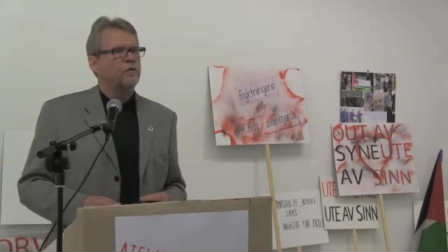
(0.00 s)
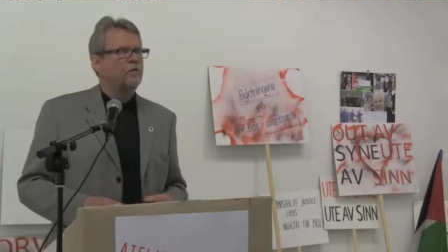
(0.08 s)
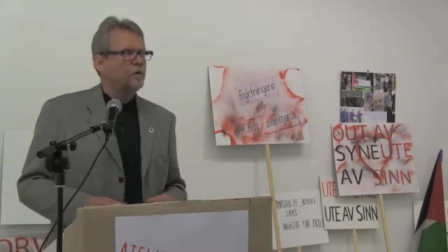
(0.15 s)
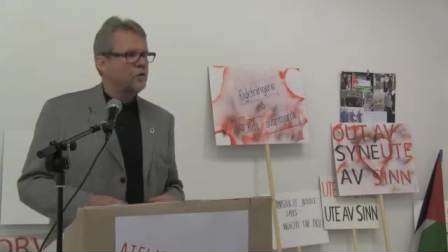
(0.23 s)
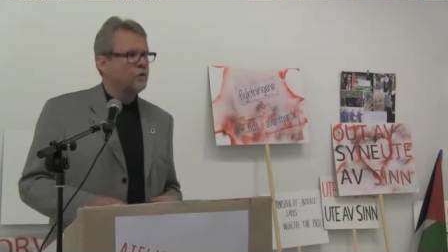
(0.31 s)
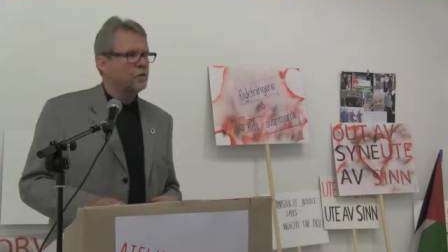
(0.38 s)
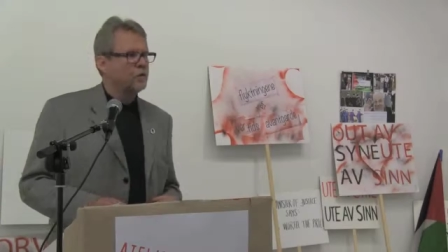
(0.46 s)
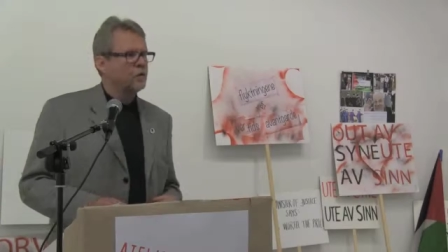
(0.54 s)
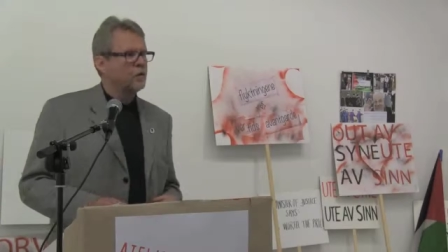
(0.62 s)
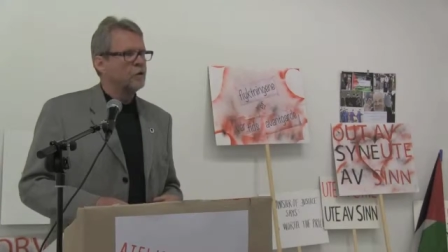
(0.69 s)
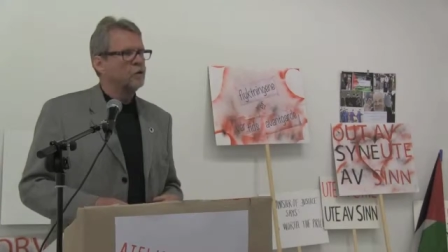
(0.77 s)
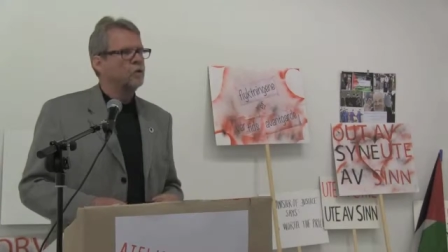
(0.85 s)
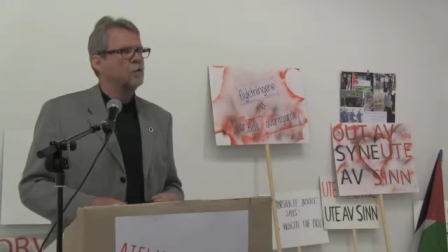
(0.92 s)
contribute
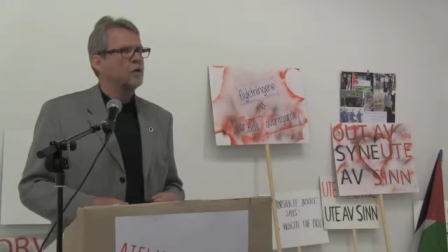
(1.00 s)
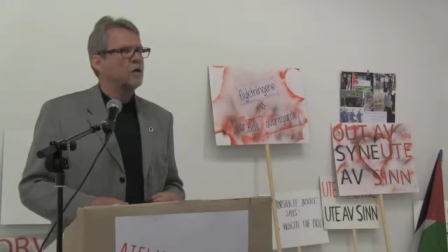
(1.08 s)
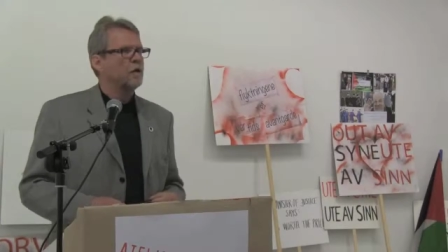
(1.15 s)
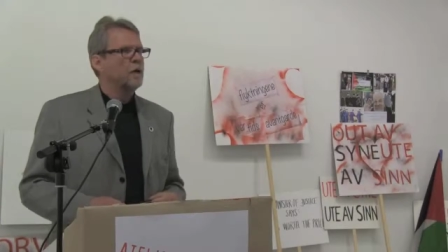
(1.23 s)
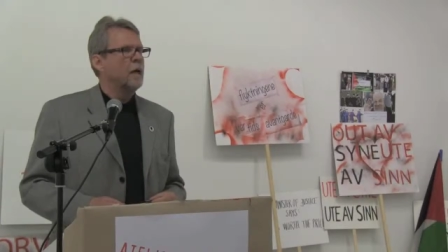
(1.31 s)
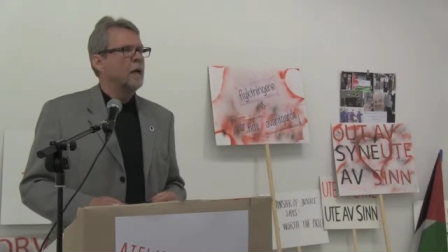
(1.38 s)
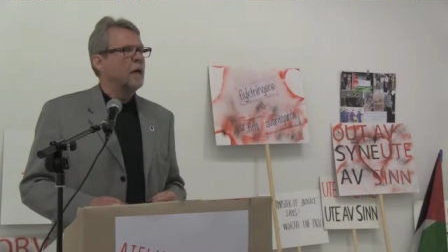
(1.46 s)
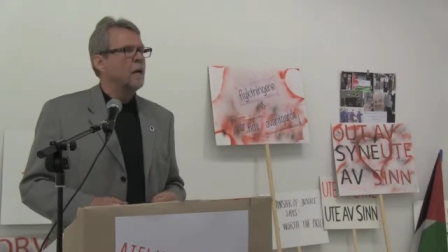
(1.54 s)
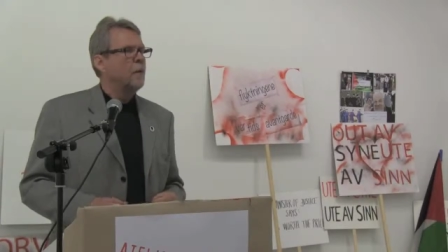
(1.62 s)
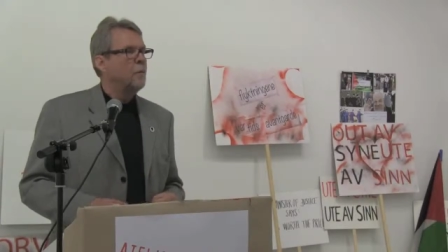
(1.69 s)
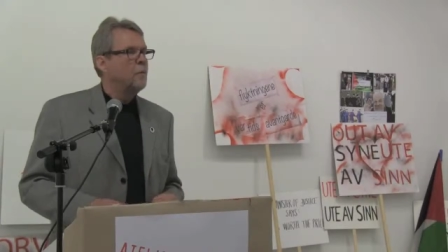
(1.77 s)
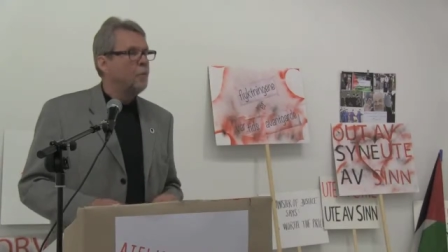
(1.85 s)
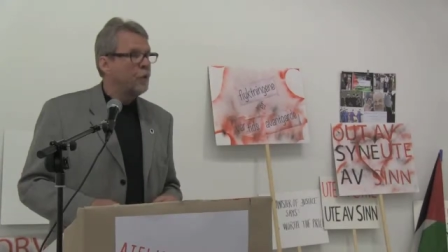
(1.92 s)
to the
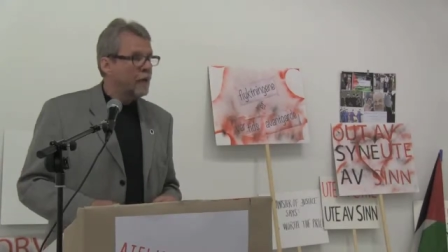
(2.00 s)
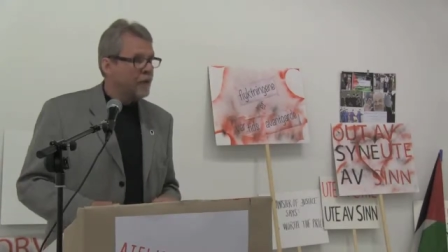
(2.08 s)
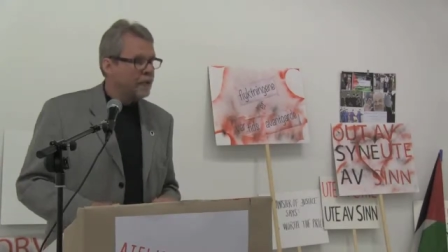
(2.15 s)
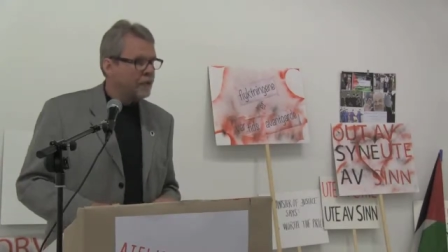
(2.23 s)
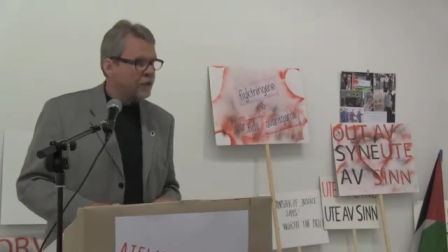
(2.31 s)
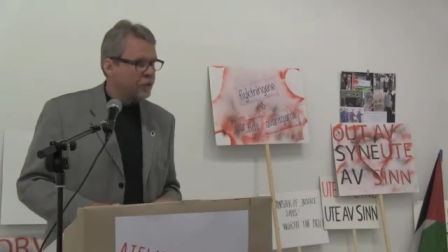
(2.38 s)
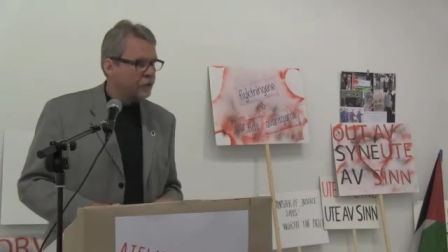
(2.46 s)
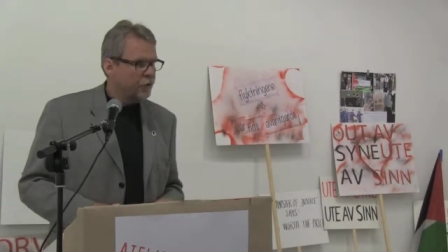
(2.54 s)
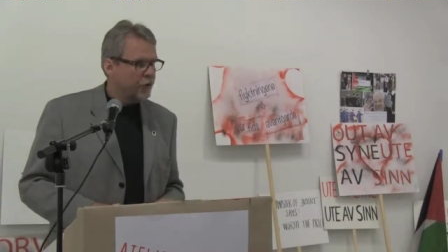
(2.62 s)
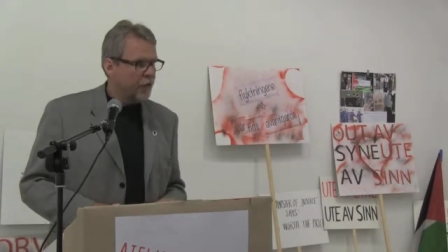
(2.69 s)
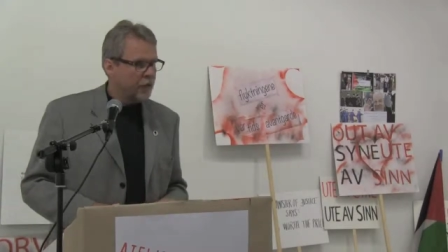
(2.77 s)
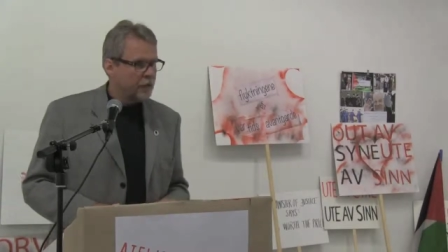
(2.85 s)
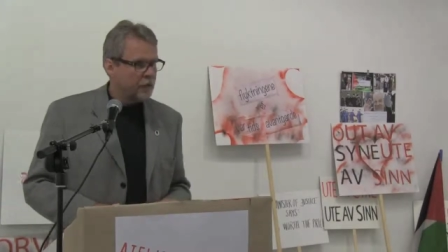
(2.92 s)
brain
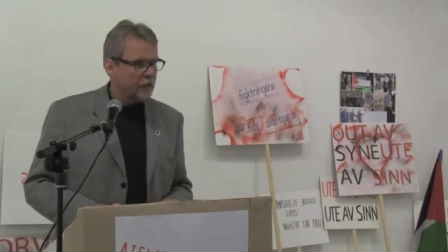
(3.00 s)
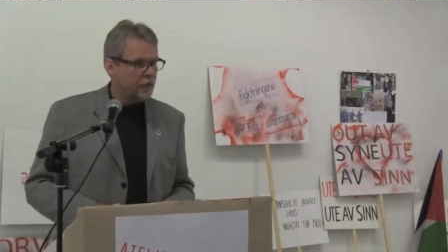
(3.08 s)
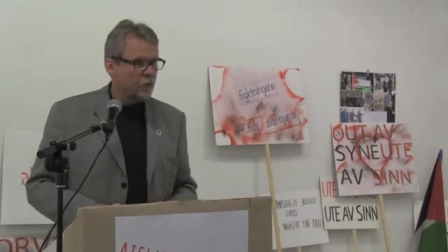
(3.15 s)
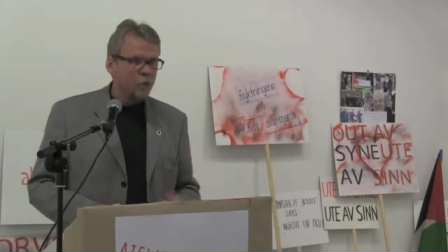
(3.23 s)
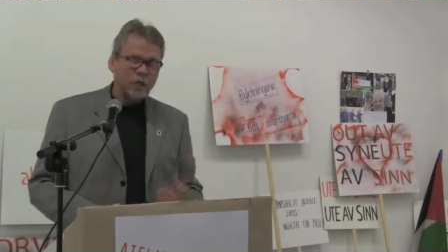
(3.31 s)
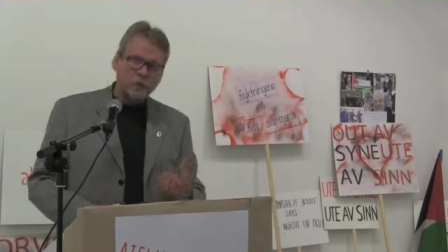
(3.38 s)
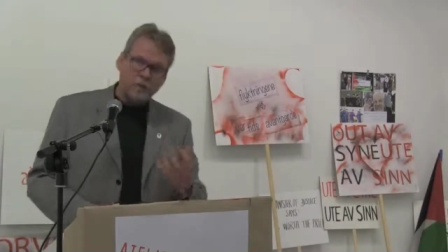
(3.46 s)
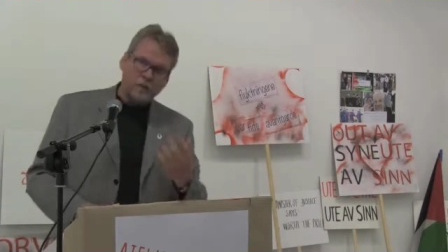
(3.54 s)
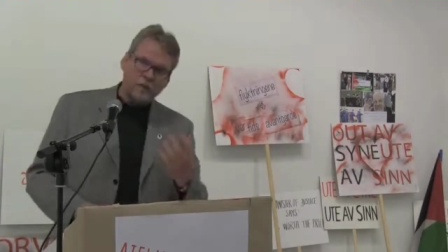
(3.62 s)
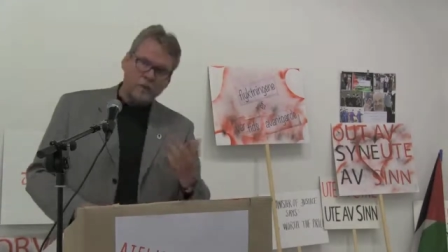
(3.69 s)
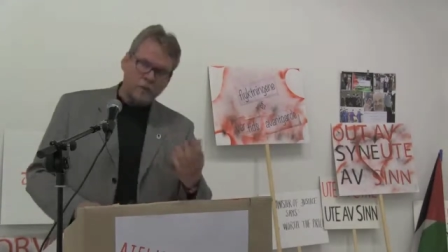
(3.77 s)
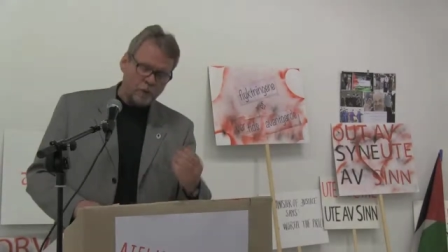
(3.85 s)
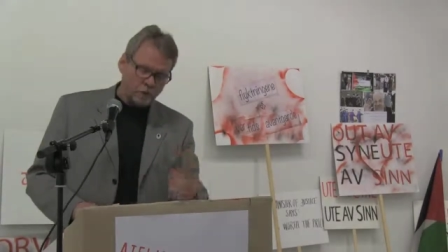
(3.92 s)
drain the way
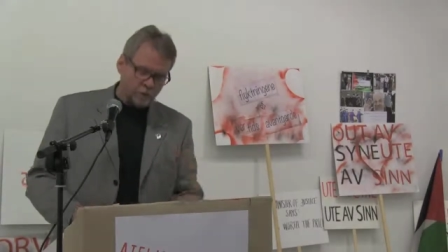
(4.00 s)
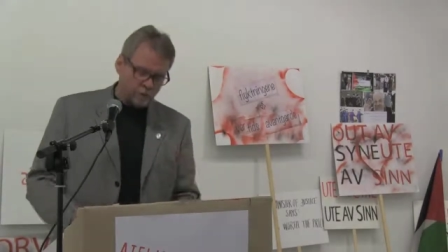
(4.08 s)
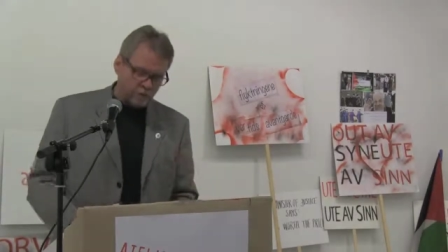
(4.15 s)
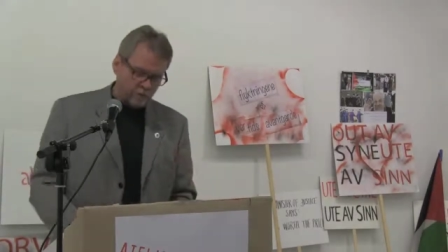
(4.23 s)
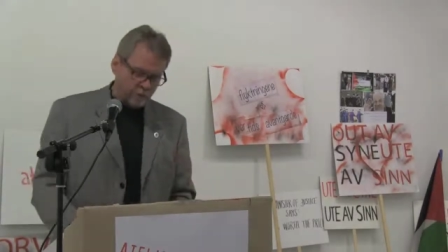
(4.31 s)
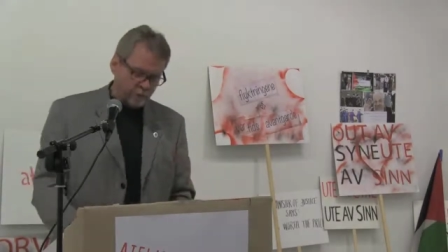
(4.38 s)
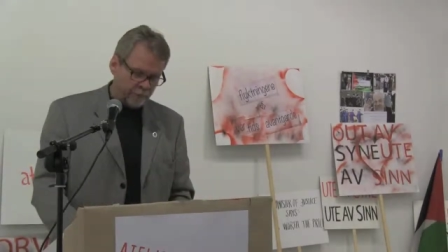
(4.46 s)
we work.